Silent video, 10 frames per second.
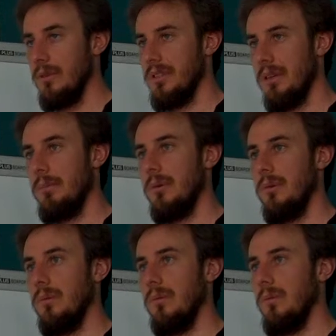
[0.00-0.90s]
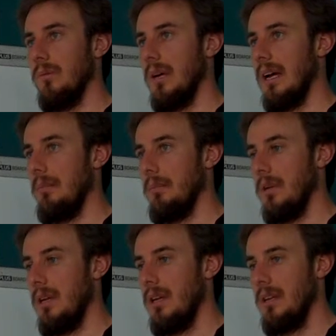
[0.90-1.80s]
simple
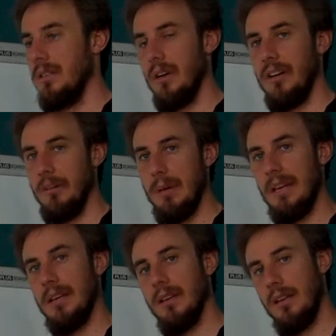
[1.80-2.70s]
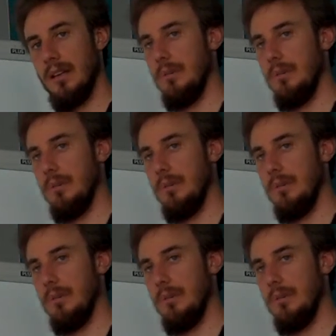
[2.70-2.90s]
diagrammatic